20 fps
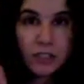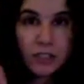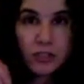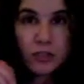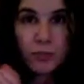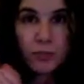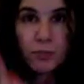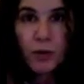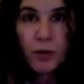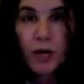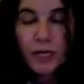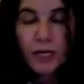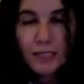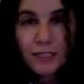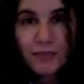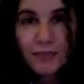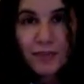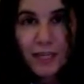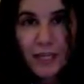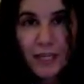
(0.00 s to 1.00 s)
you to pause
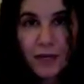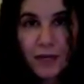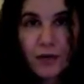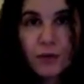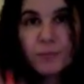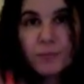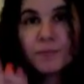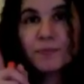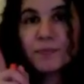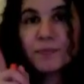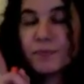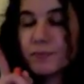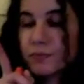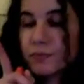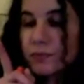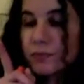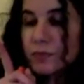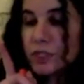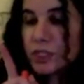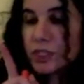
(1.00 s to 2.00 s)
the video,
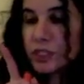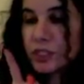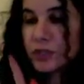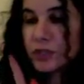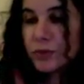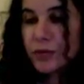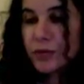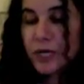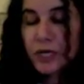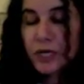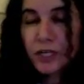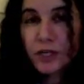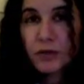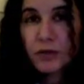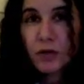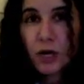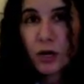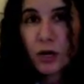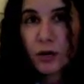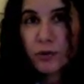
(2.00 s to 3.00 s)
do it on your
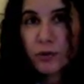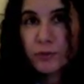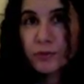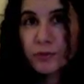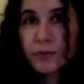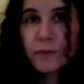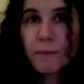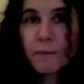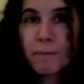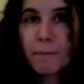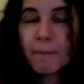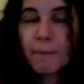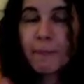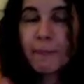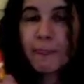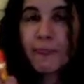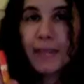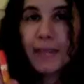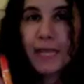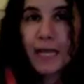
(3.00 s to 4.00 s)
own,
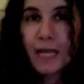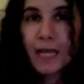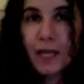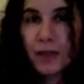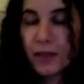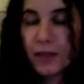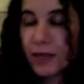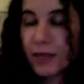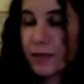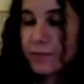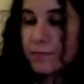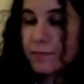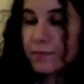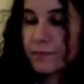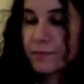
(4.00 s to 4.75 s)
and then